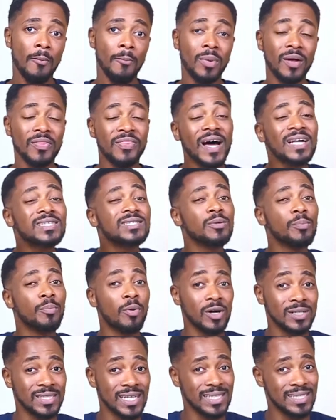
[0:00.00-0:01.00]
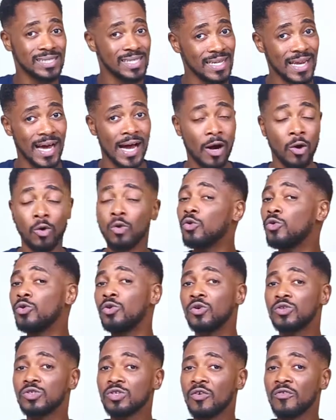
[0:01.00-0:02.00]
But that's the process now. Who
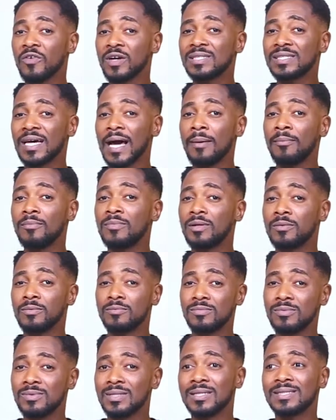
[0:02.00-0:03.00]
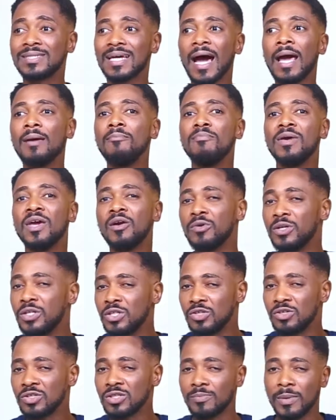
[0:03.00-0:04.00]
knows, over time, the time may reduce.